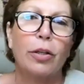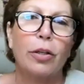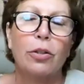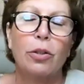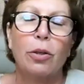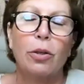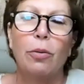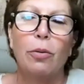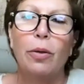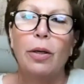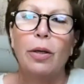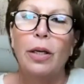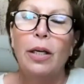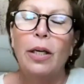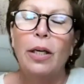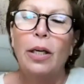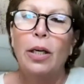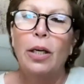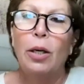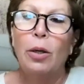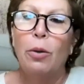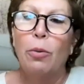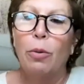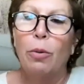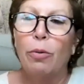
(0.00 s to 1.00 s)
So
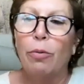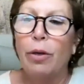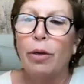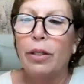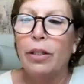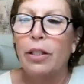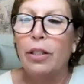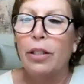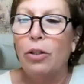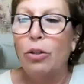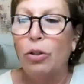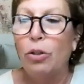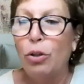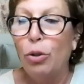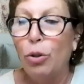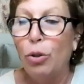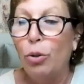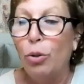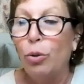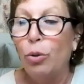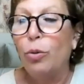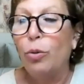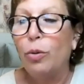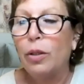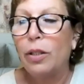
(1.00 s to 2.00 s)
we really
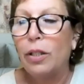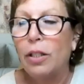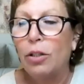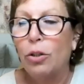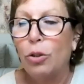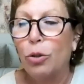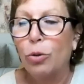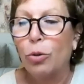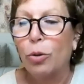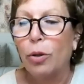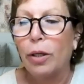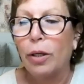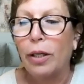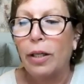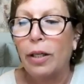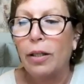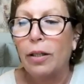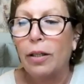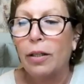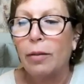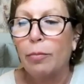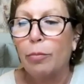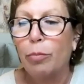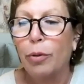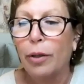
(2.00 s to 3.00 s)
do
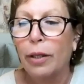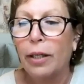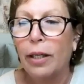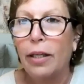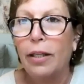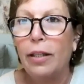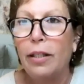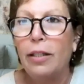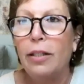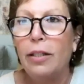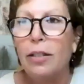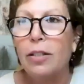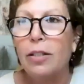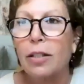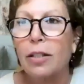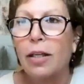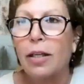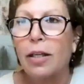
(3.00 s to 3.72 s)
enjoy bringing these